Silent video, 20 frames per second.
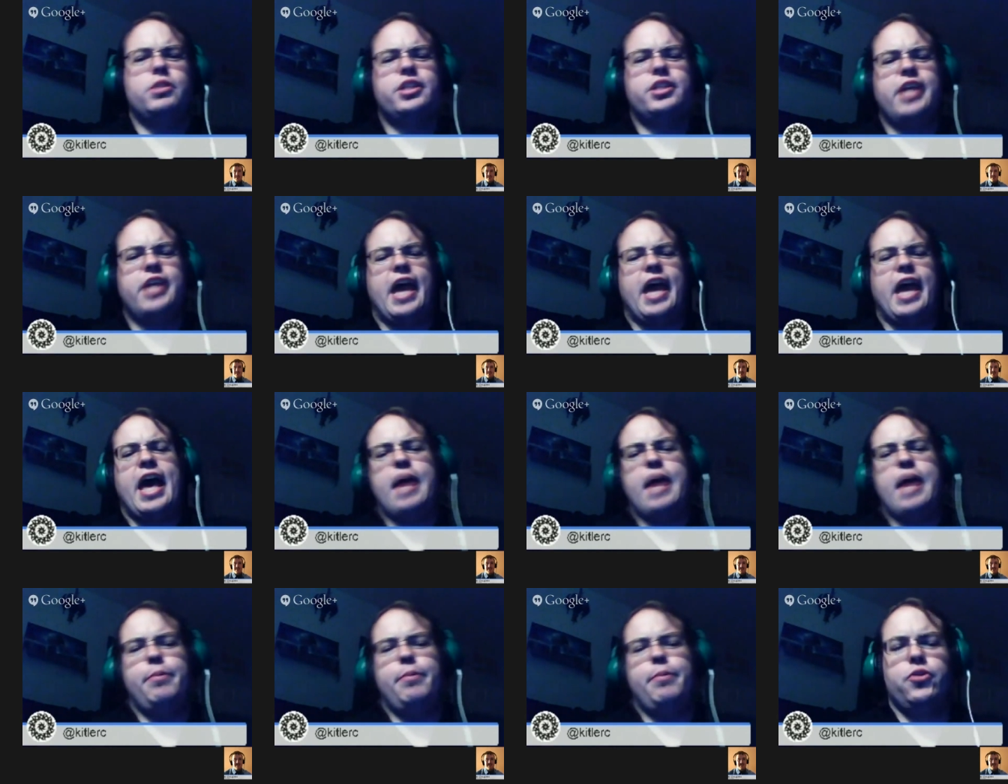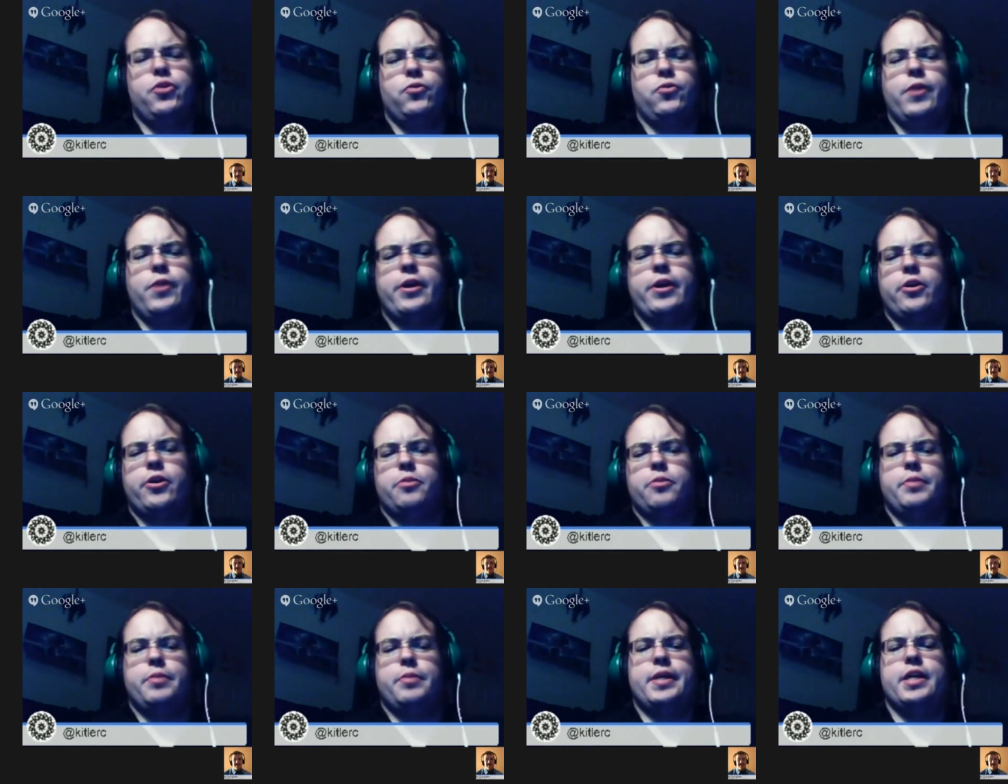going to happen to Rare
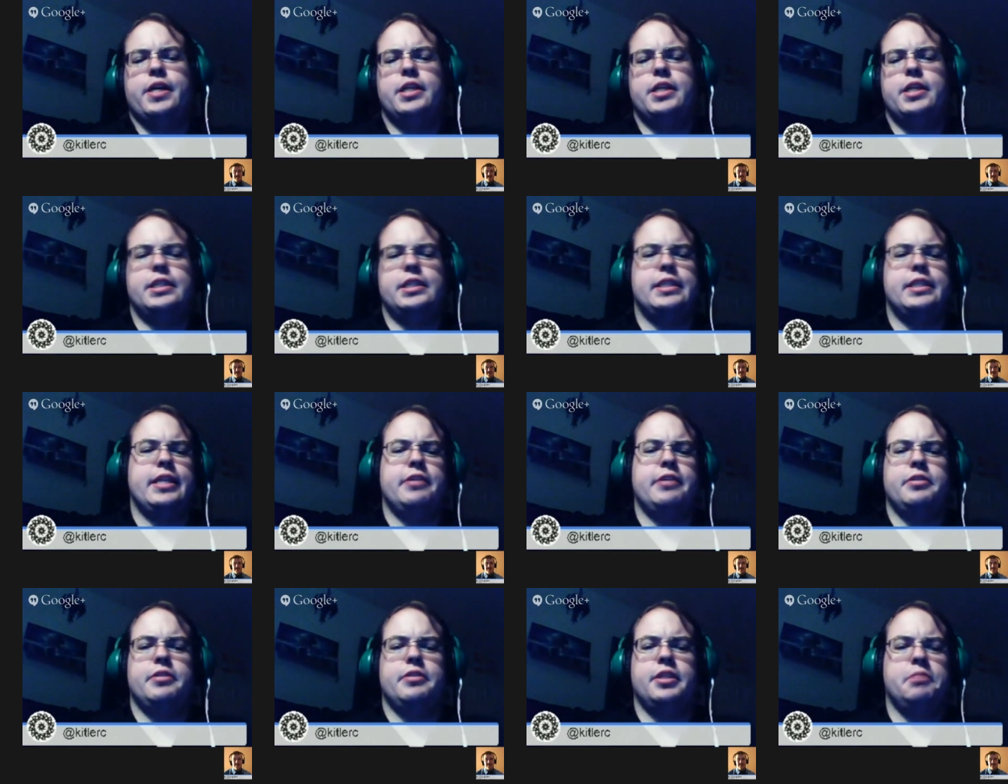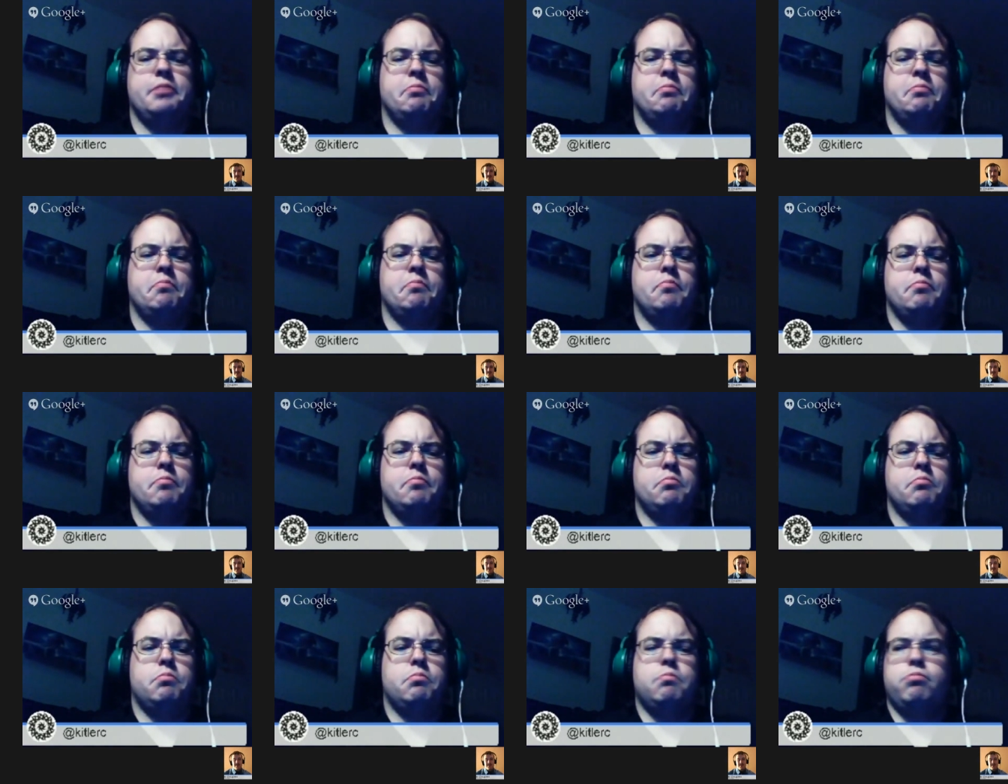because the
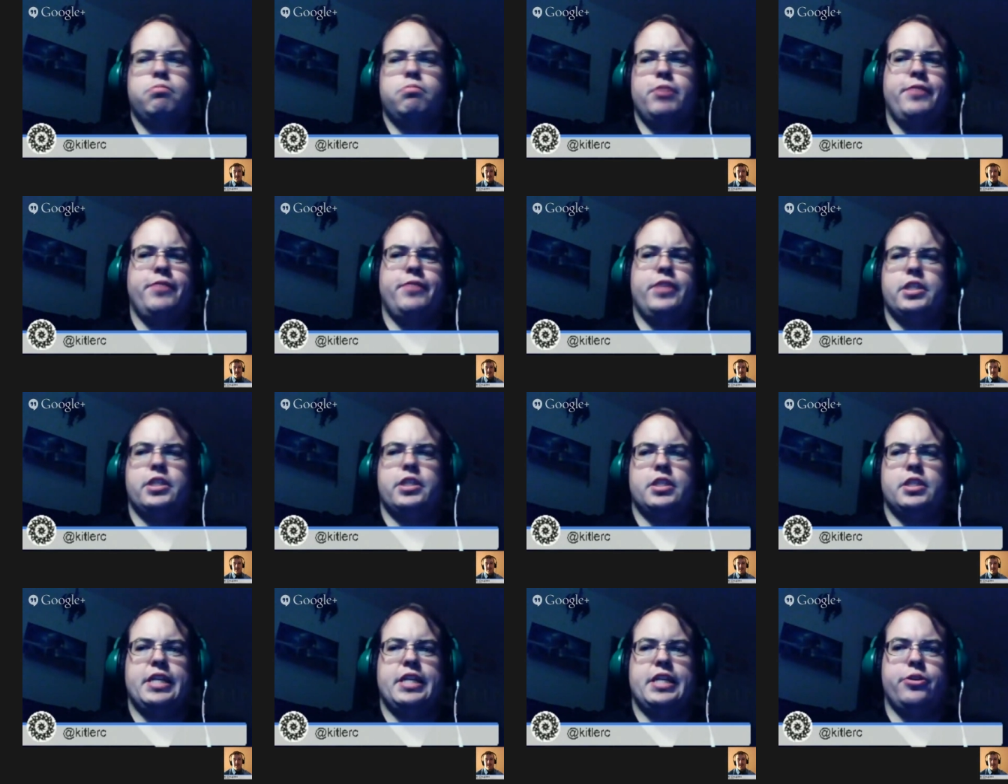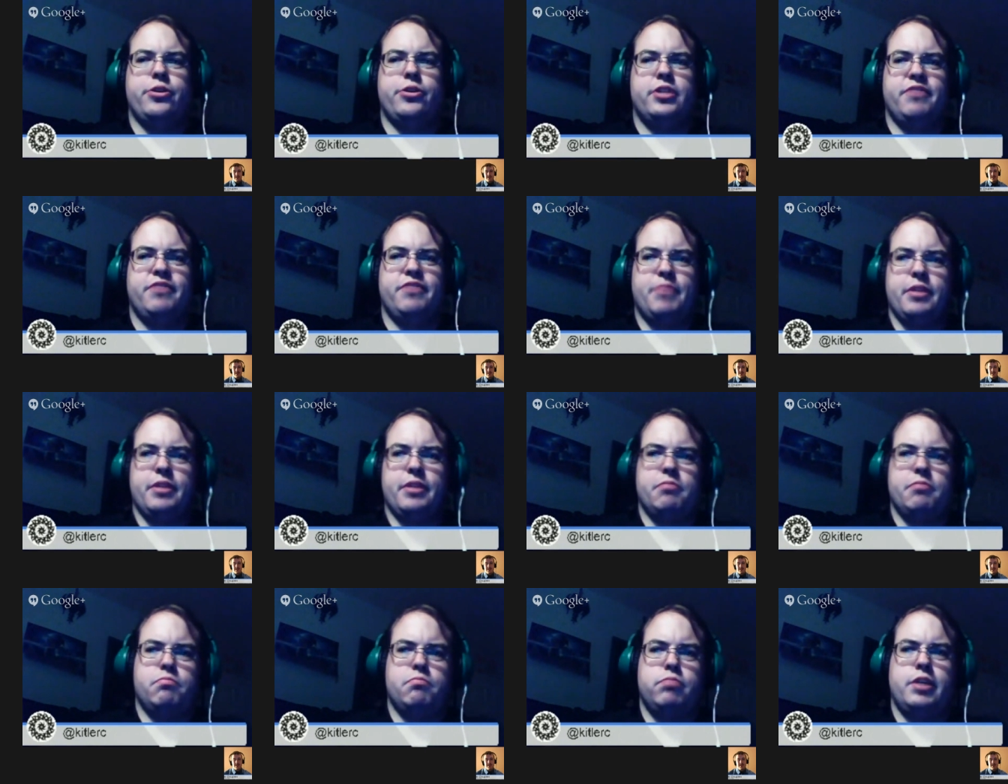previous years have been
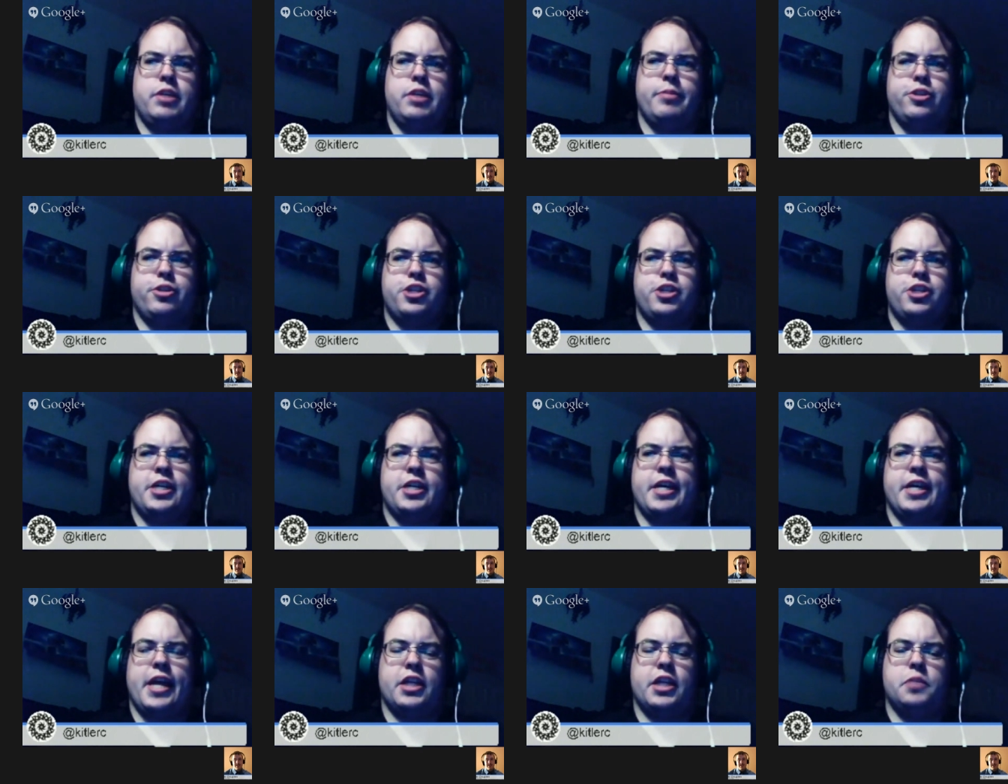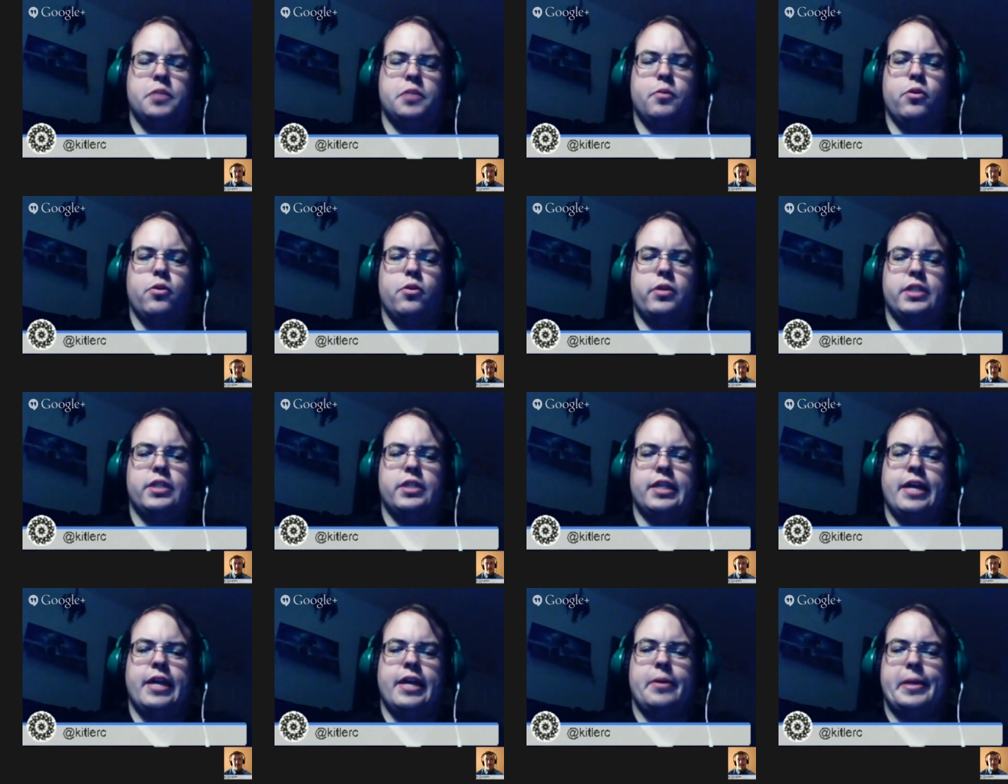pretty much Kinect Sports, and
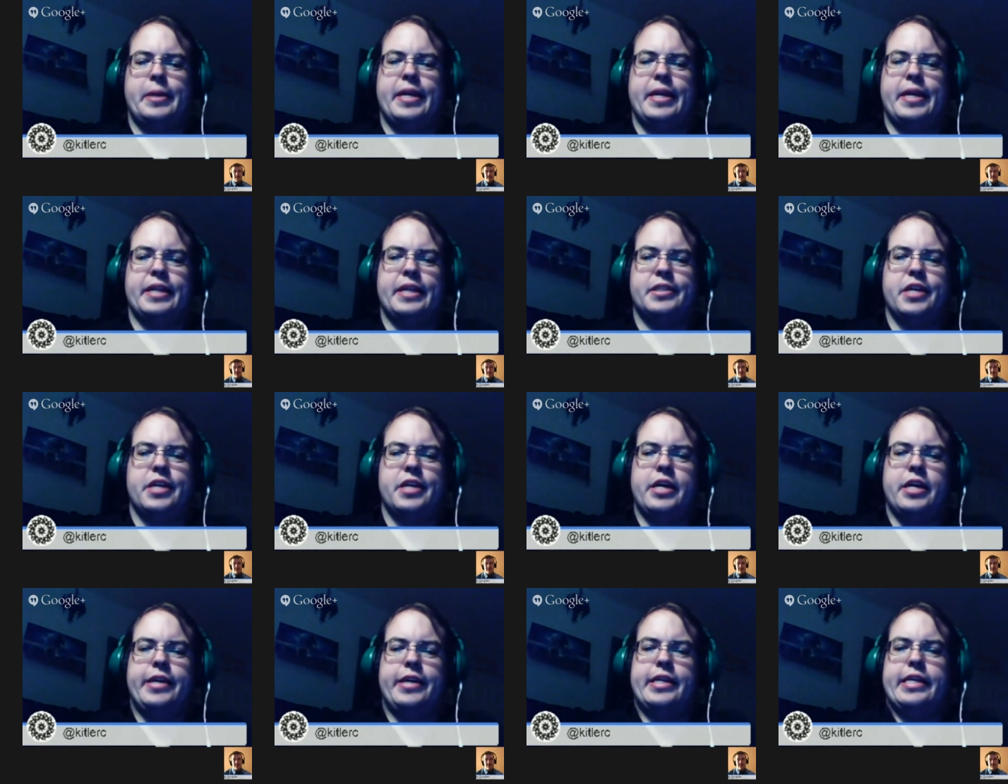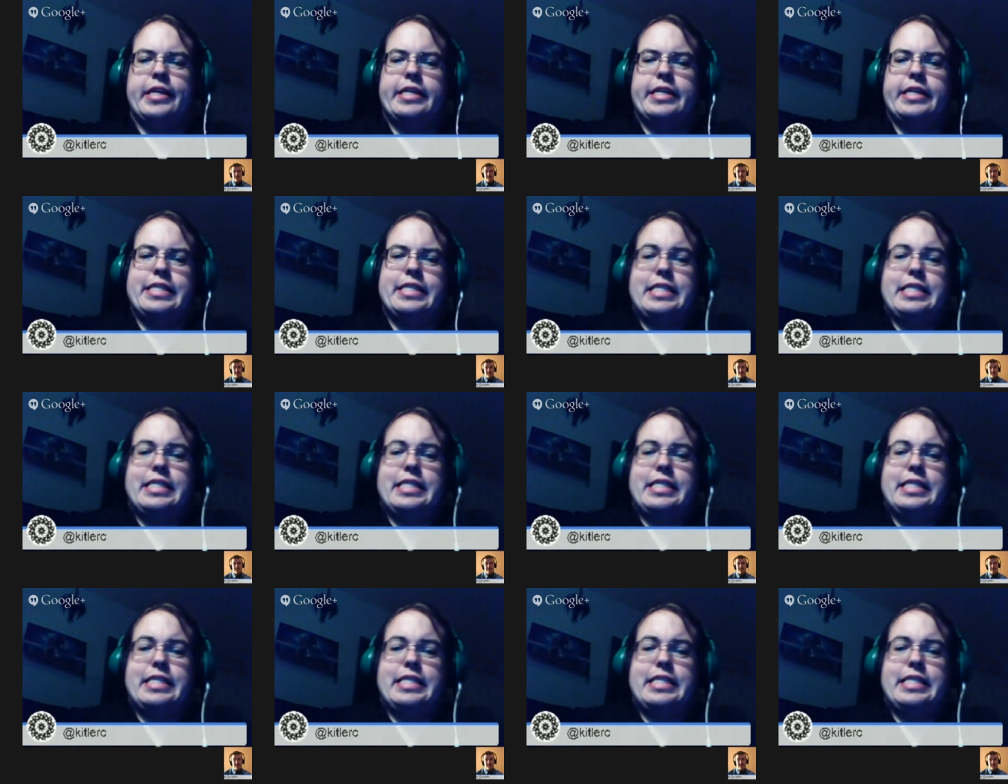now Kinect's kinda.